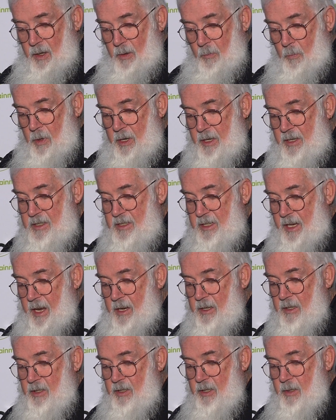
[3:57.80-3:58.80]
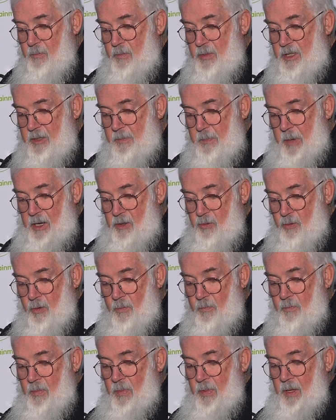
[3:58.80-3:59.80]
Wendy Saddington,
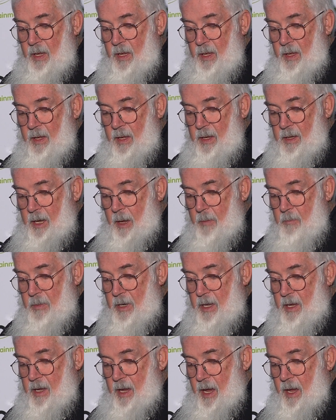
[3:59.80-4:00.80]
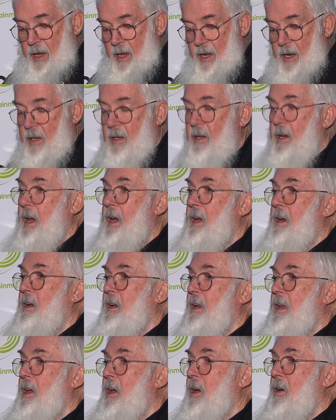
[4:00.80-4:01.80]
Spectrum, Company Kane and
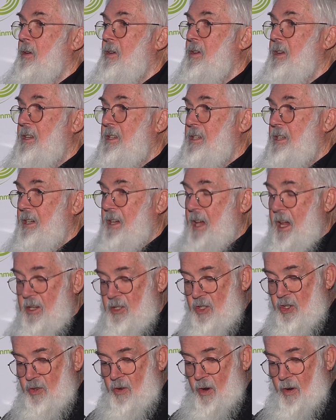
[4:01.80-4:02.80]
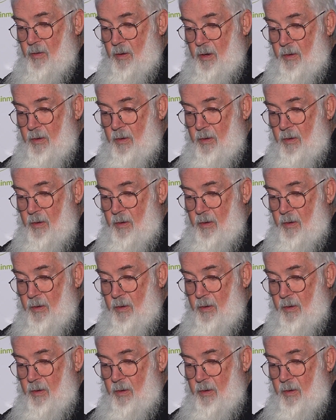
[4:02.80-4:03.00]
Leo DeCastro